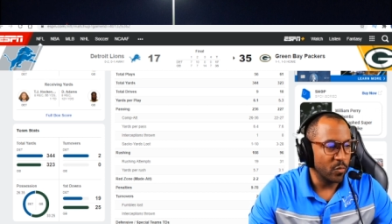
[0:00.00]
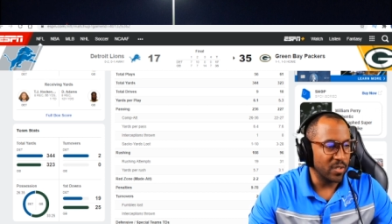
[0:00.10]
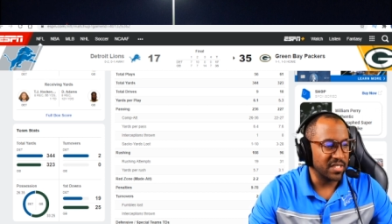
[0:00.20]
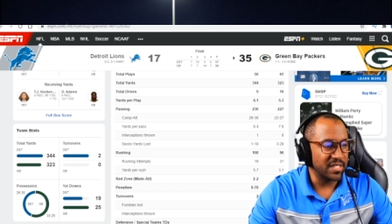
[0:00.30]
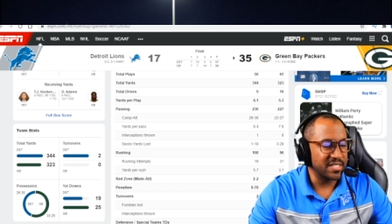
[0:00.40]

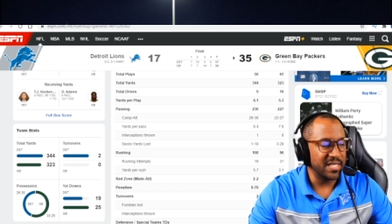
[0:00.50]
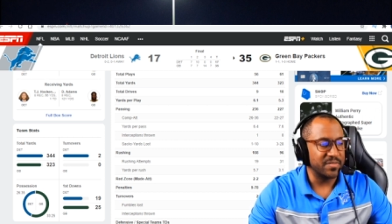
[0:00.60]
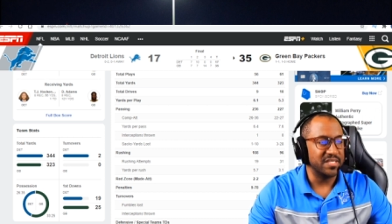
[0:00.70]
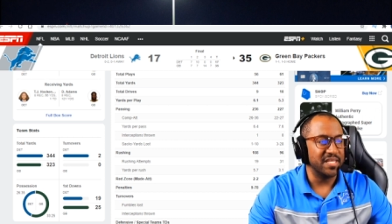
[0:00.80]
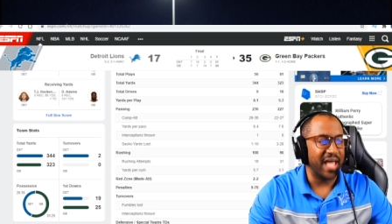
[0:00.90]
Rushing
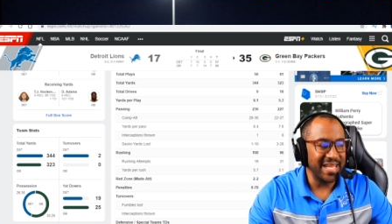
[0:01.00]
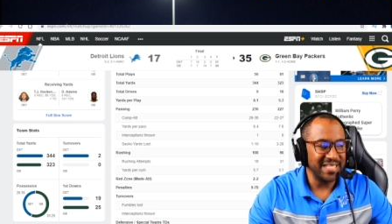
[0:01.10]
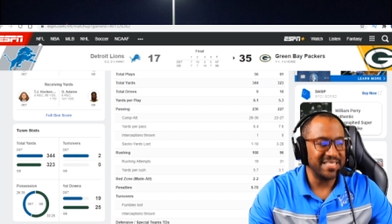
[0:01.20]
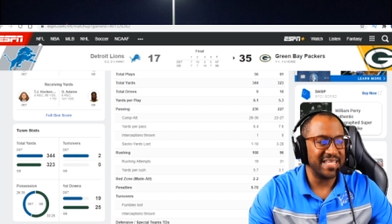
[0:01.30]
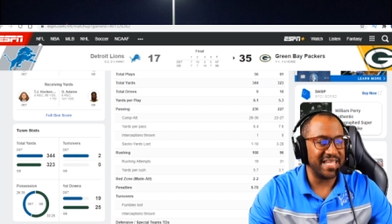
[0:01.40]
attempts,
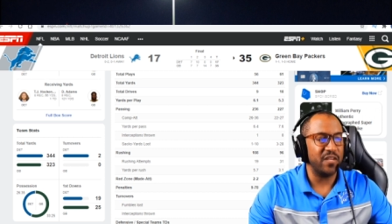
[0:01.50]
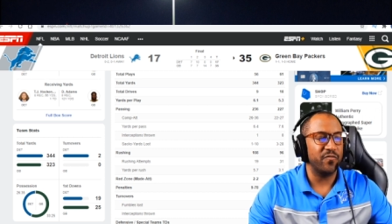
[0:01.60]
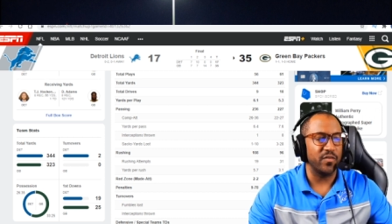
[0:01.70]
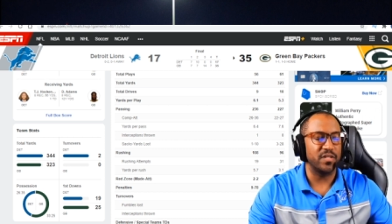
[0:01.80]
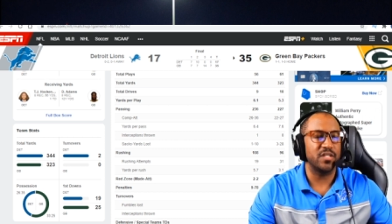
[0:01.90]
19
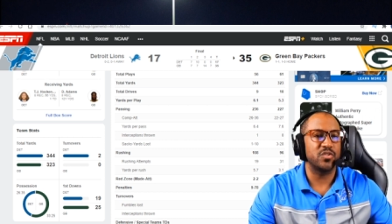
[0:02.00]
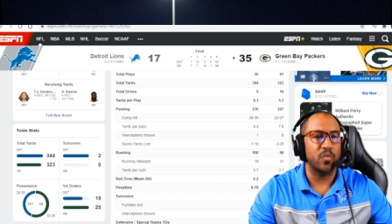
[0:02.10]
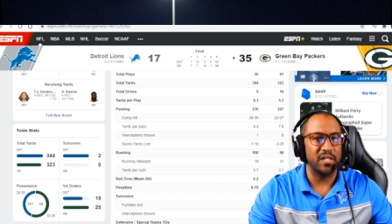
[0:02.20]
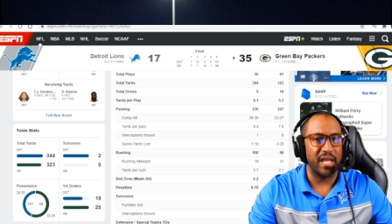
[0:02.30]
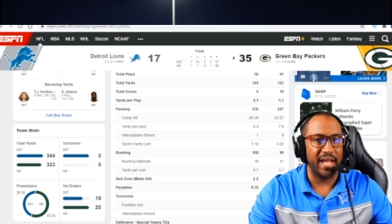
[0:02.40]
for the
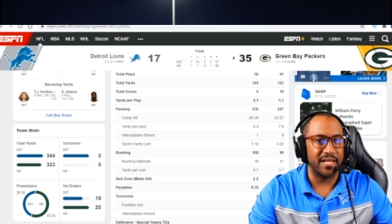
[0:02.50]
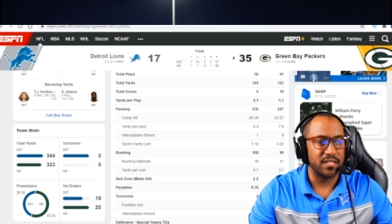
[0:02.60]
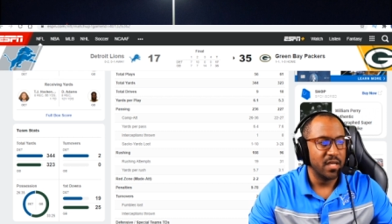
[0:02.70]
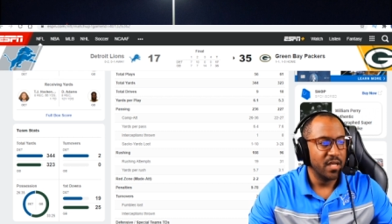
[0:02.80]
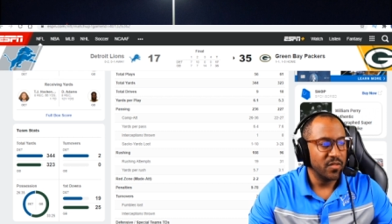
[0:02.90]
Detroit
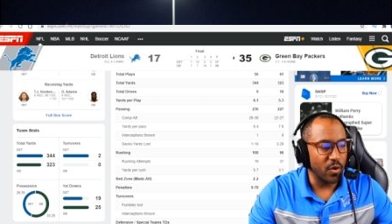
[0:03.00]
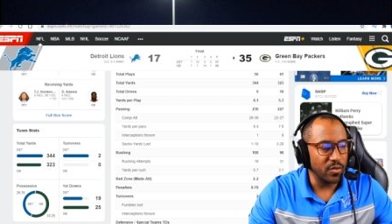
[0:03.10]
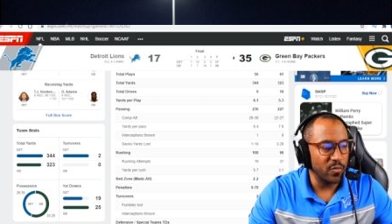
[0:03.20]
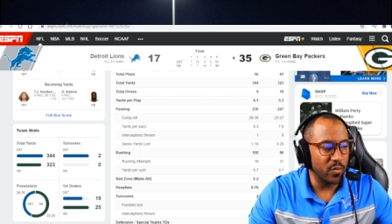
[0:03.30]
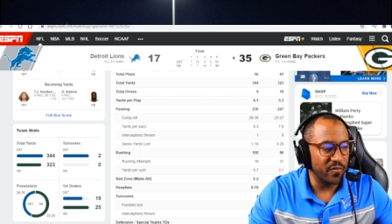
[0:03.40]
Lions,
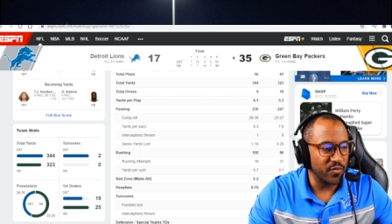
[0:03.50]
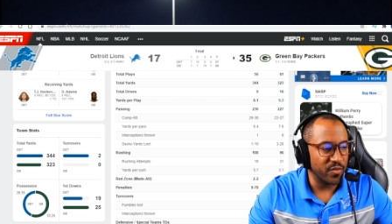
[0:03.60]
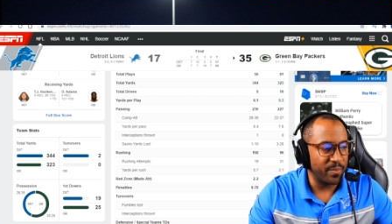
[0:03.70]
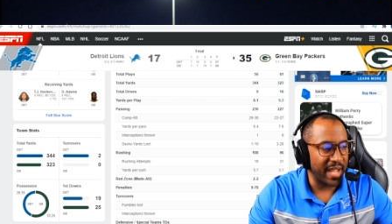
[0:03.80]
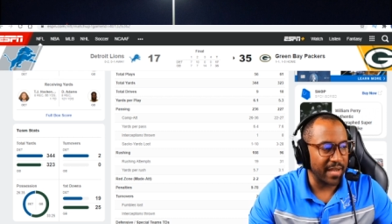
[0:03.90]
31 for
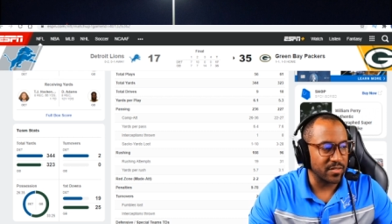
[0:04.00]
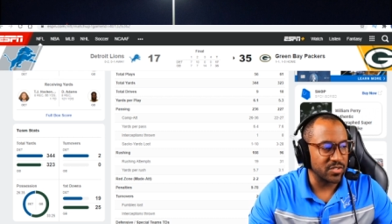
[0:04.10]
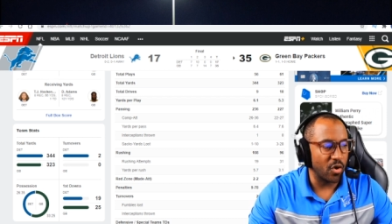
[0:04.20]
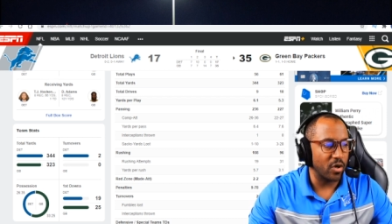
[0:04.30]
the Packers.